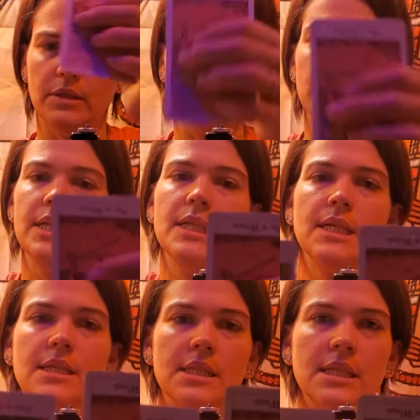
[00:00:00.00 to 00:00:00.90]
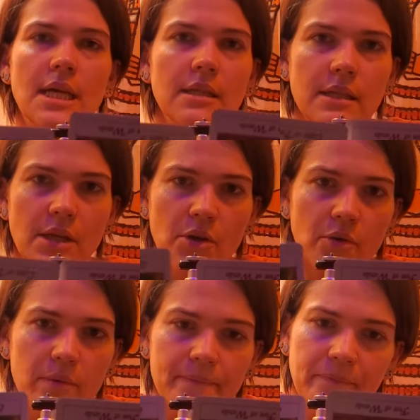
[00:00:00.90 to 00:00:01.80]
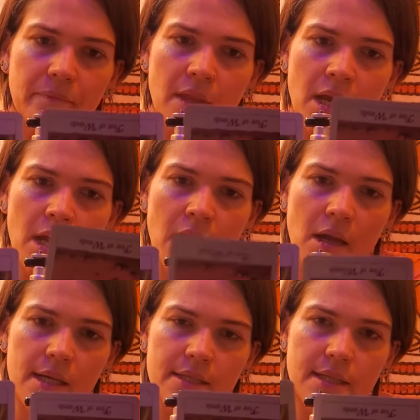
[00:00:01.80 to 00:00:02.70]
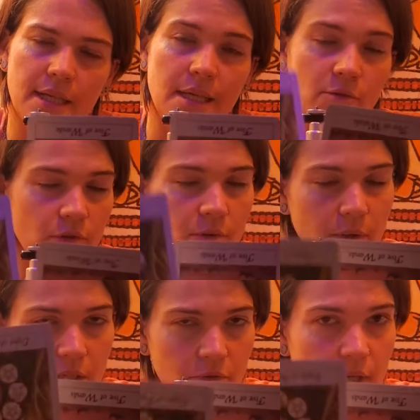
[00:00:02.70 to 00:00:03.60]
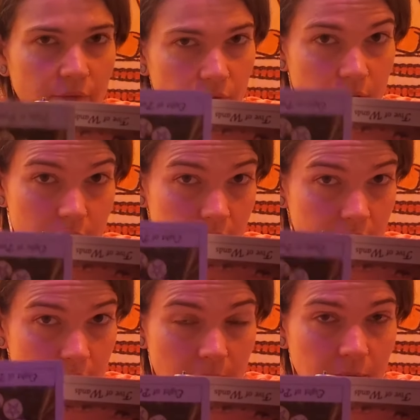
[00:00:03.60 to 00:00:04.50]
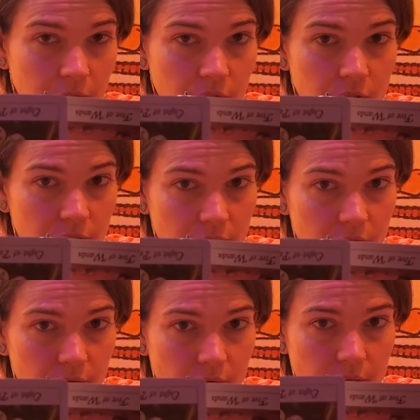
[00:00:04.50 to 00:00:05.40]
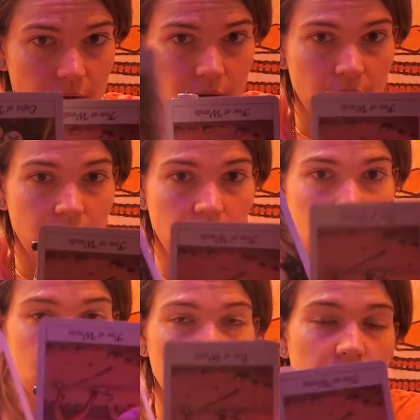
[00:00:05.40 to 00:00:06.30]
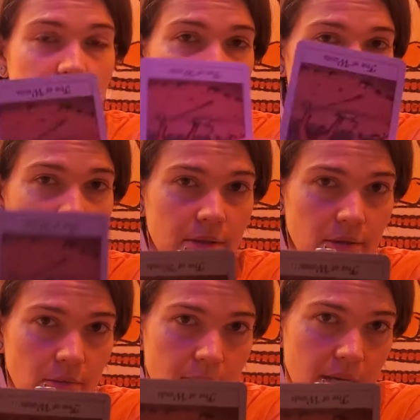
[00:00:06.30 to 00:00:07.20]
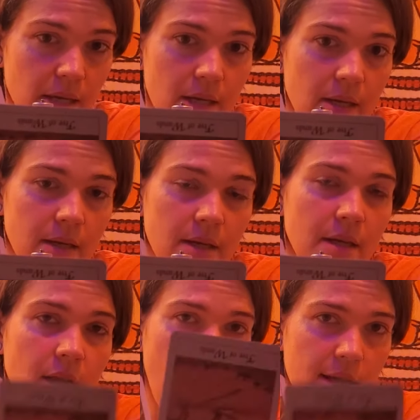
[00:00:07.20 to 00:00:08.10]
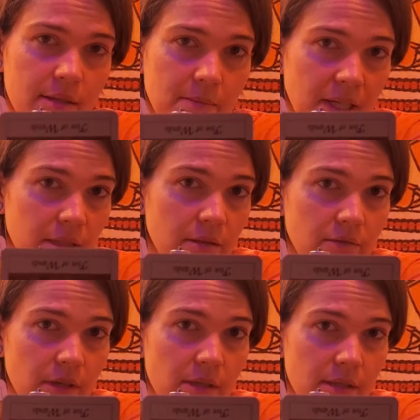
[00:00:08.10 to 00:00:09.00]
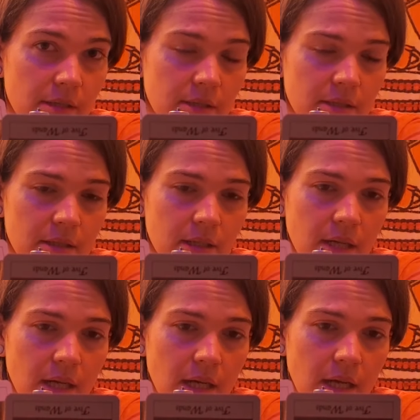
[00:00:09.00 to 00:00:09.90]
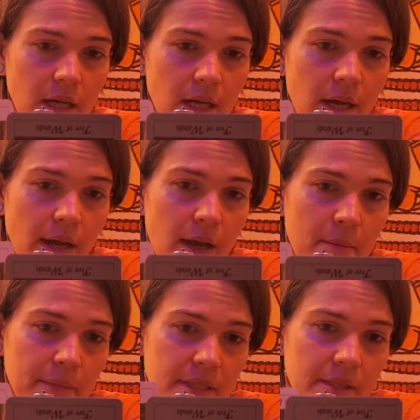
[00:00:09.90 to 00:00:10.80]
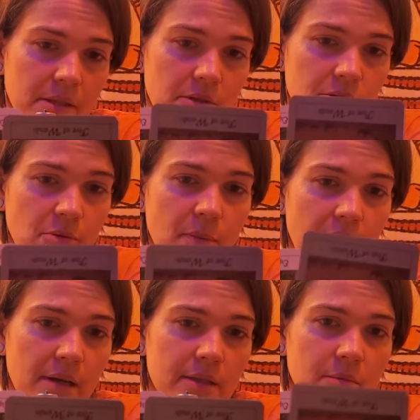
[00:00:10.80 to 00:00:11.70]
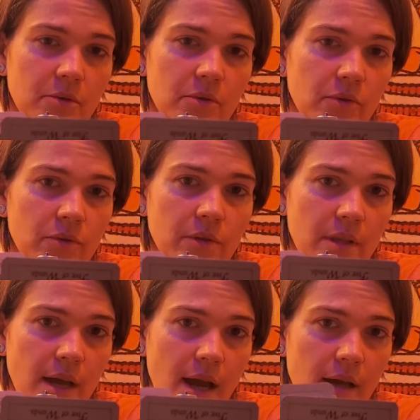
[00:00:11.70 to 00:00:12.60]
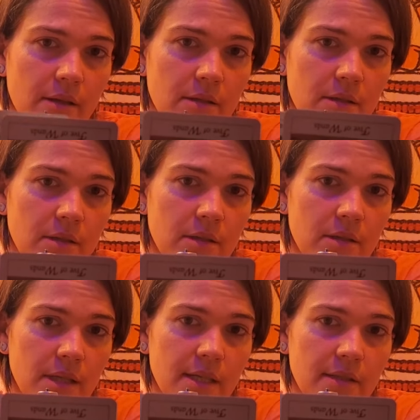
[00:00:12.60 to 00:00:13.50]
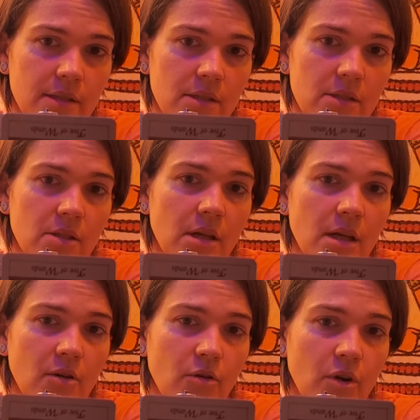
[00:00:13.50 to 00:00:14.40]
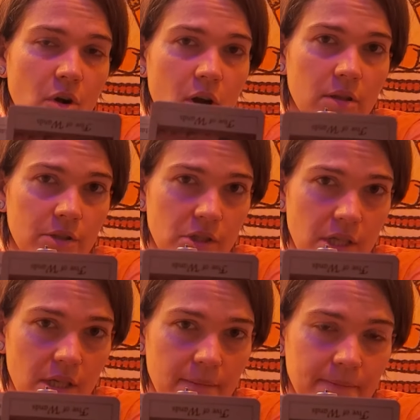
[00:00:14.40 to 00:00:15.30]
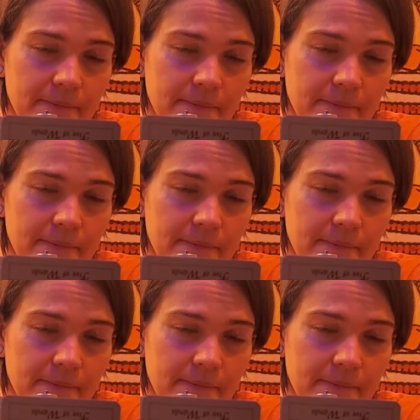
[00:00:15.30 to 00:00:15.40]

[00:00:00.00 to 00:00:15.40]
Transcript: the reading is telling you is that even when you get very established in this career, there will still be aspects of this but it's also possible that it's a chronology